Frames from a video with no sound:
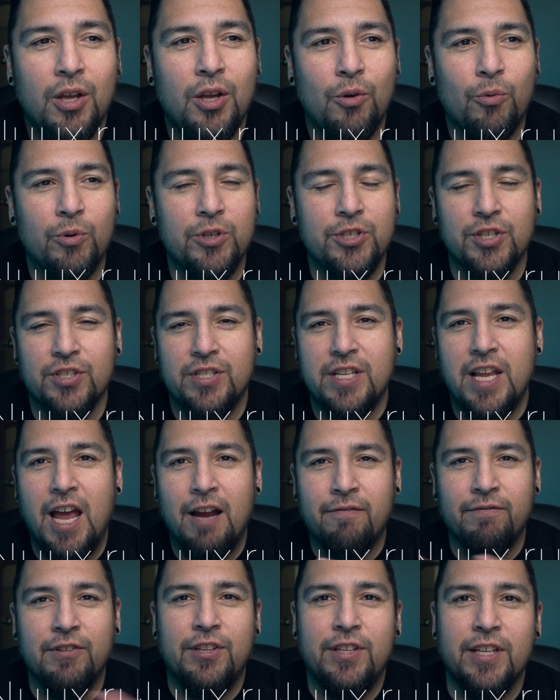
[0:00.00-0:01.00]
when just
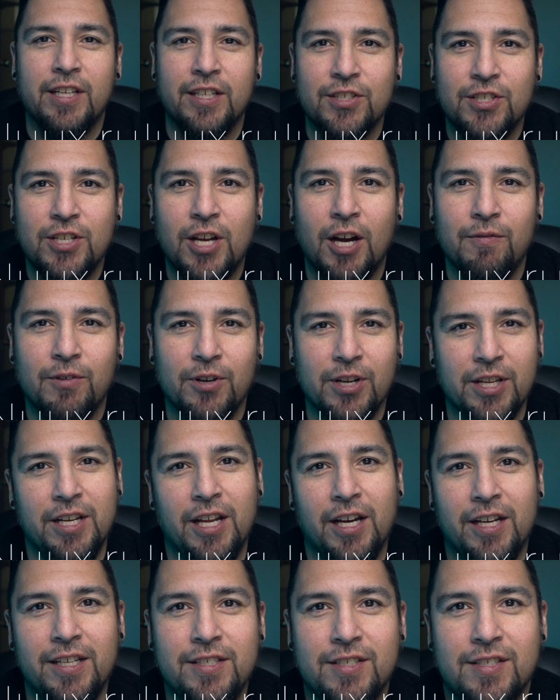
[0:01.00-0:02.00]
everything is covered in
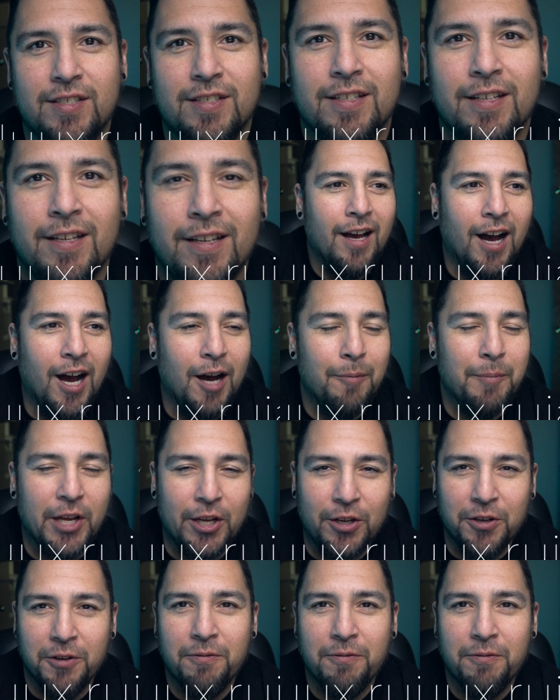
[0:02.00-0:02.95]
ice. My good